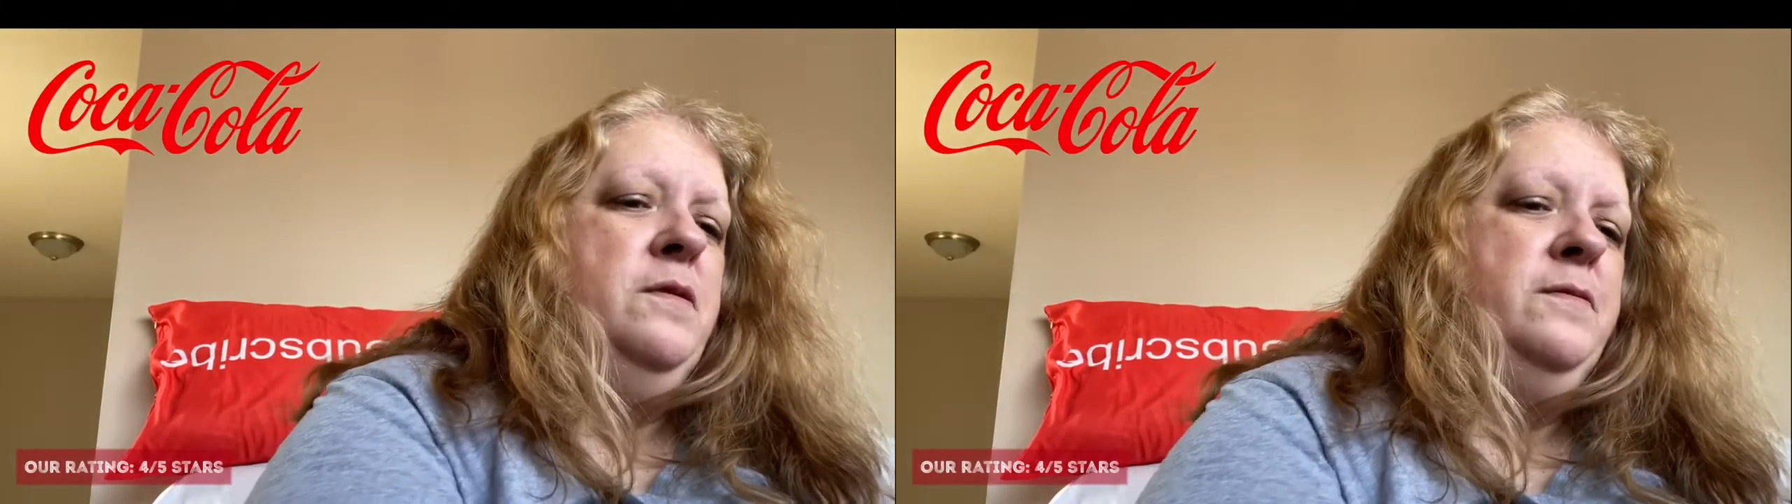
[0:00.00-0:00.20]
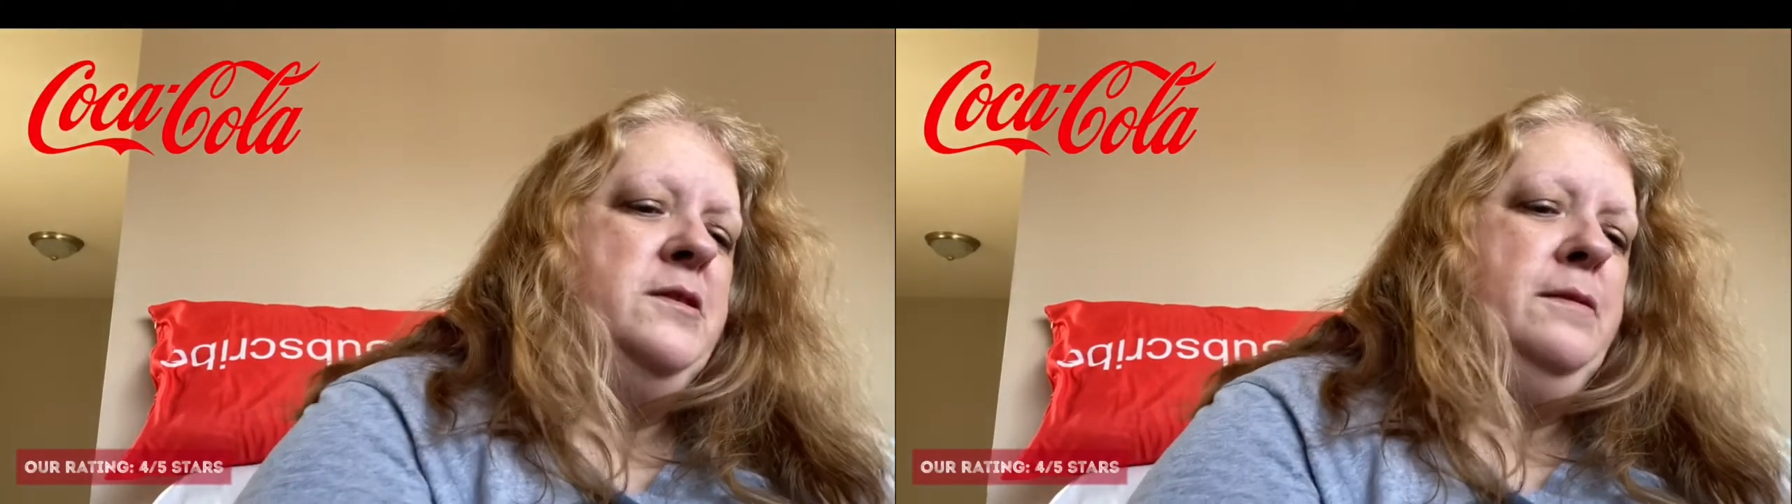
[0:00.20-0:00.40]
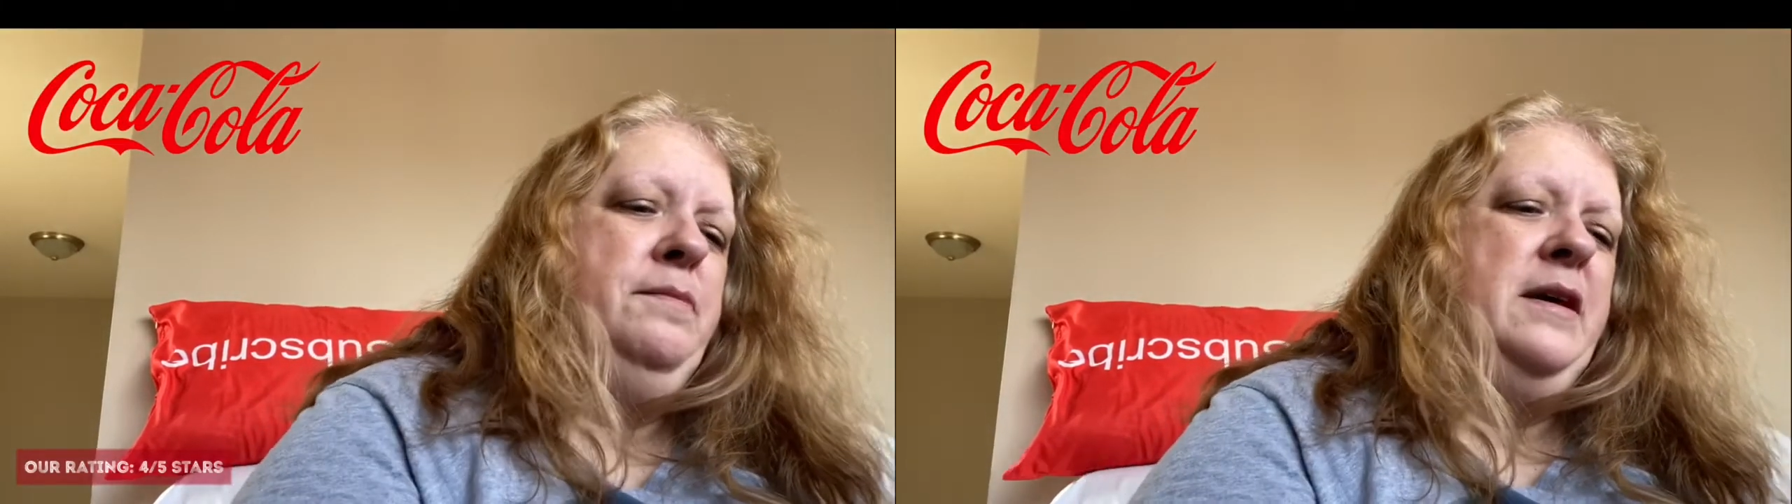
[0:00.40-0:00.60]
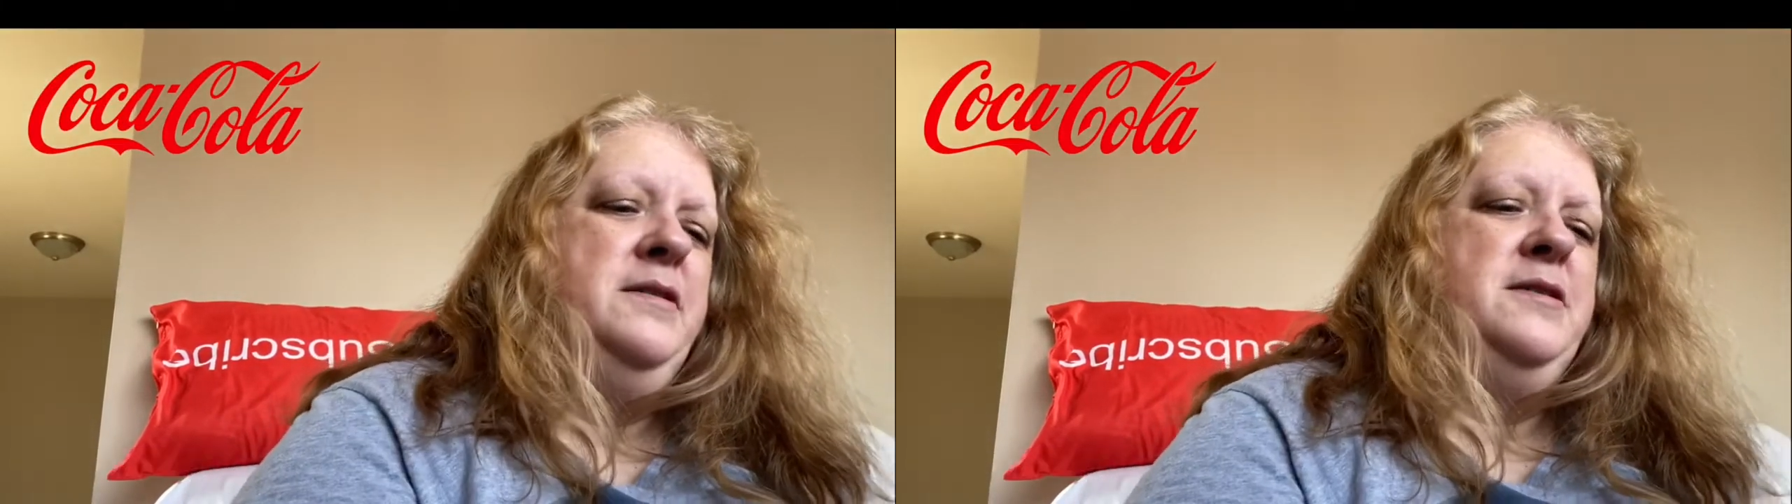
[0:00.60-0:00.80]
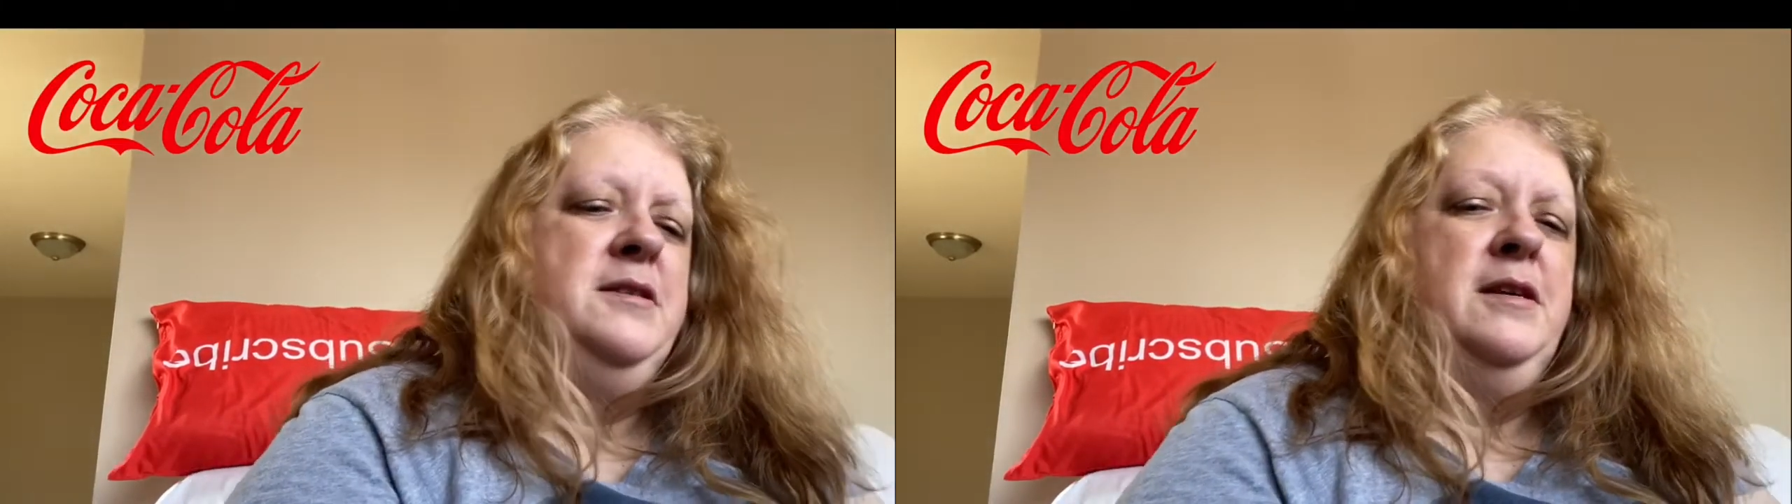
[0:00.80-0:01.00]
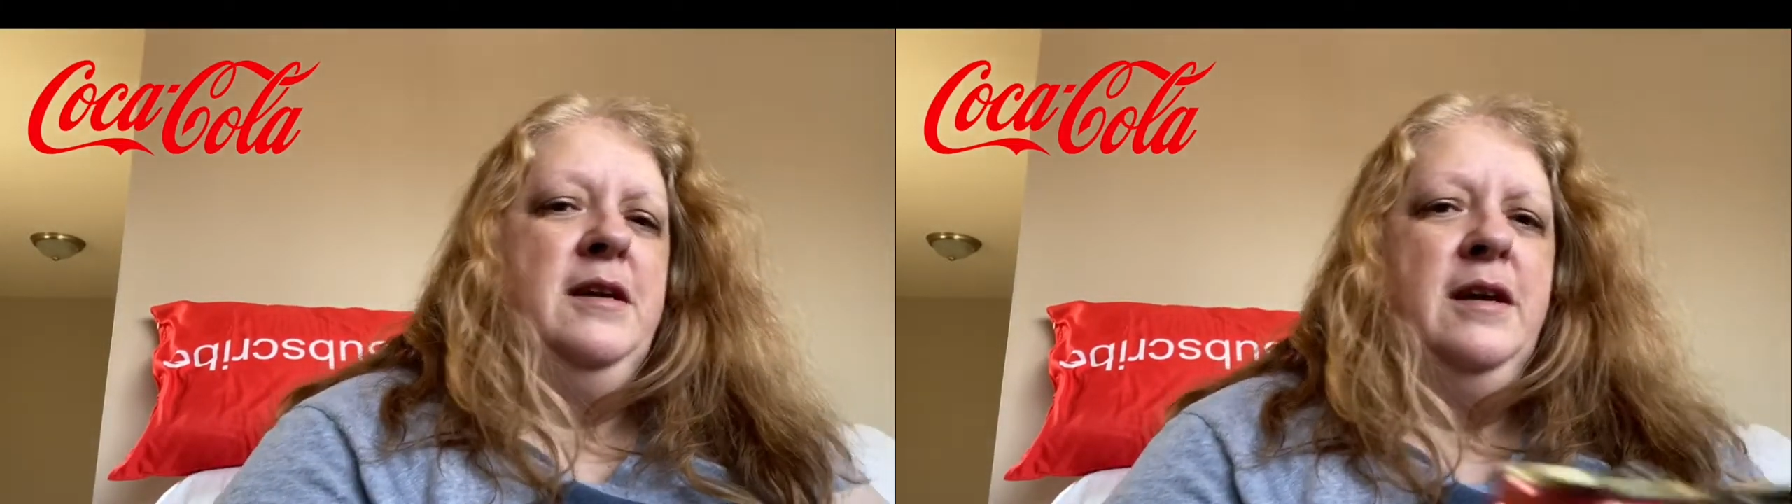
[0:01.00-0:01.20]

one was the best,